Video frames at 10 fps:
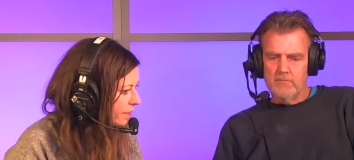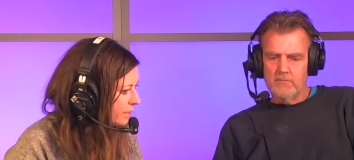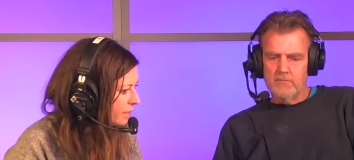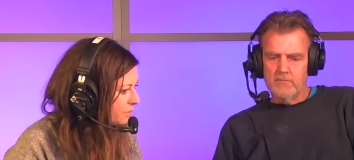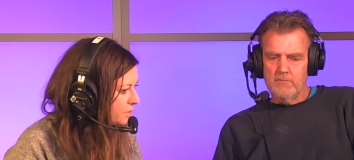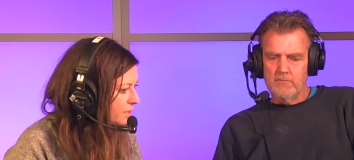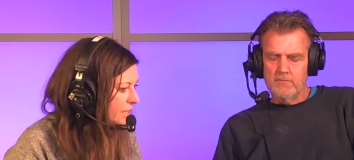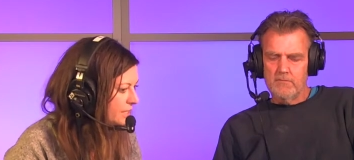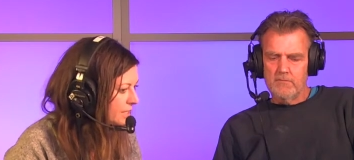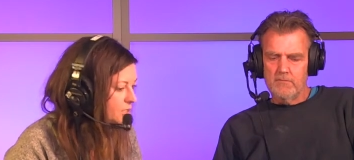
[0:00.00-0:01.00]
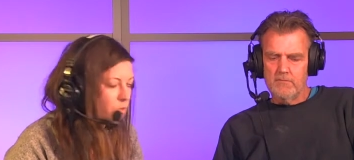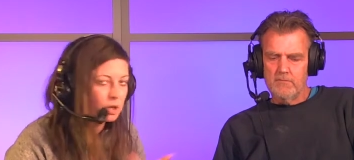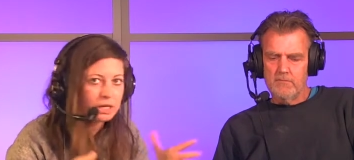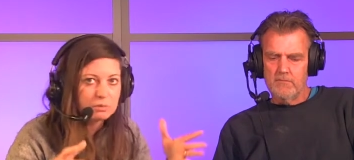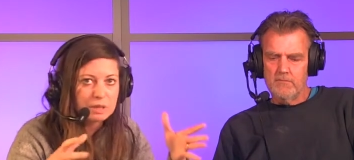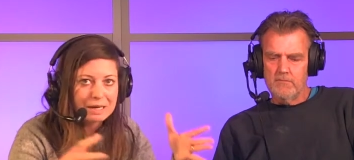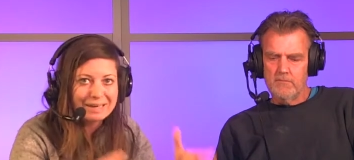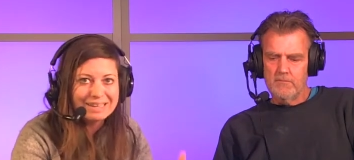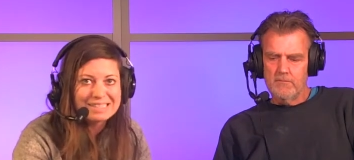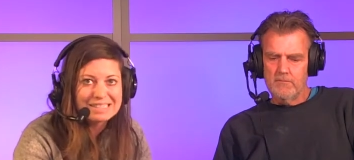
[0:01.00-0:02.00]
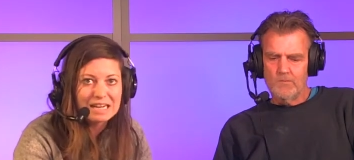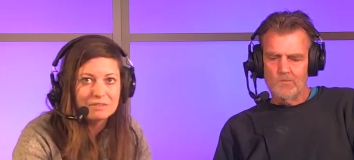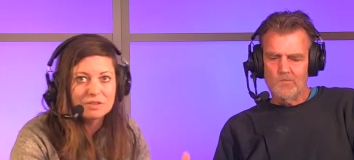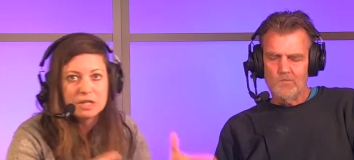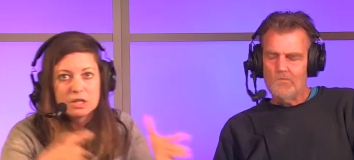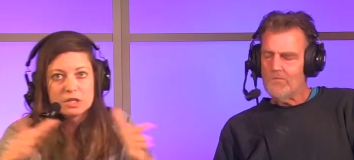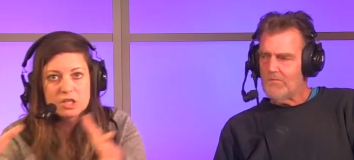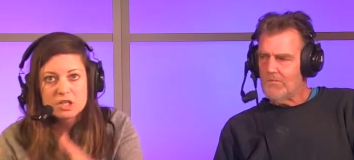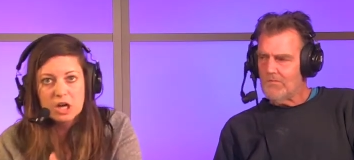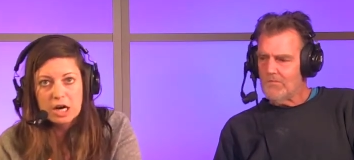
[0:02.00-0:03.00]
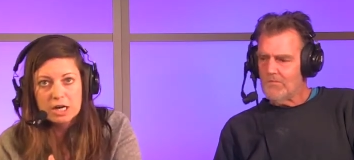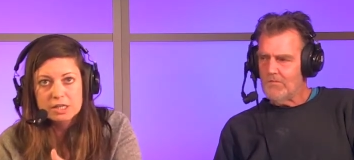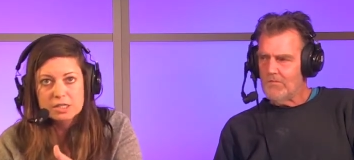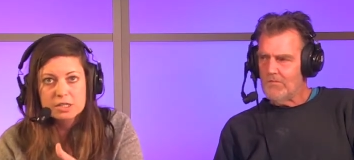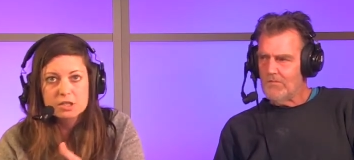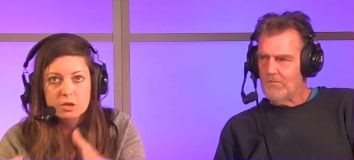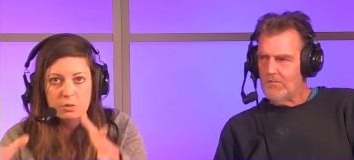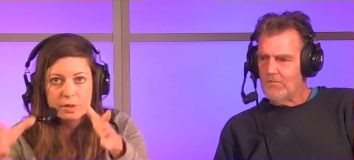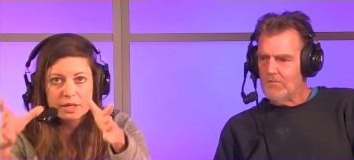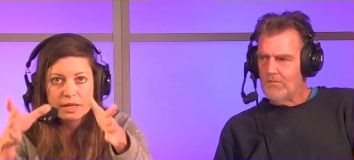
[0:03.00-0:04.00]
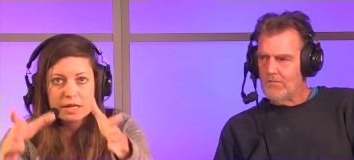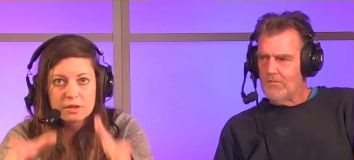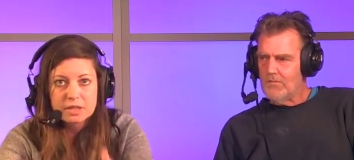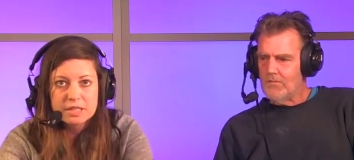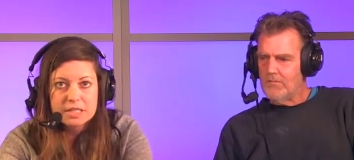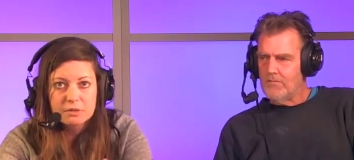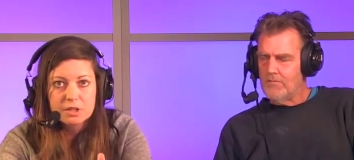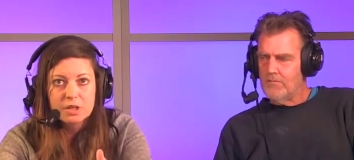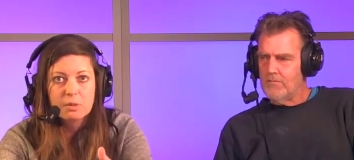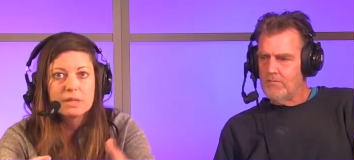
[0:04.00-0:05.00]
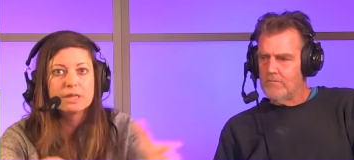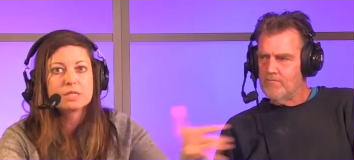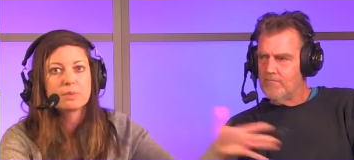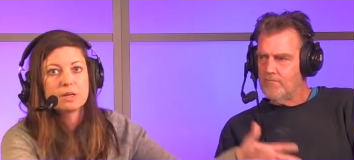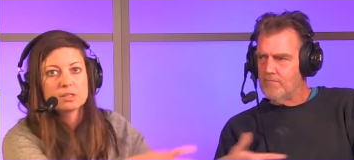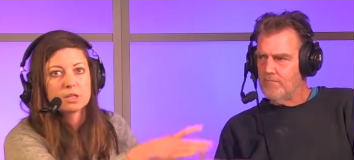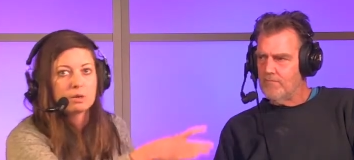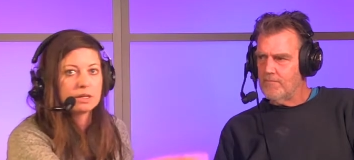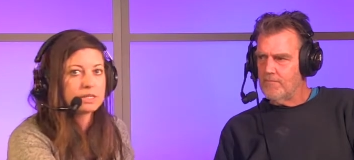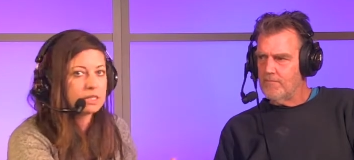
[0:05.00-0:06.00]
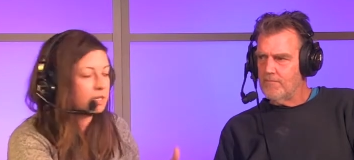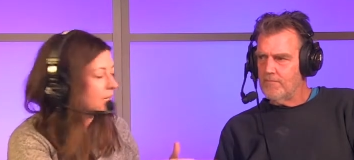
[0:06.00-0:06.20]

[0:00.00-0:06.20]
Speaker 1: and I thought it was a good idea. So we're going to apply his stuff to dogs so we can not only deal with your wellness, but also the wellness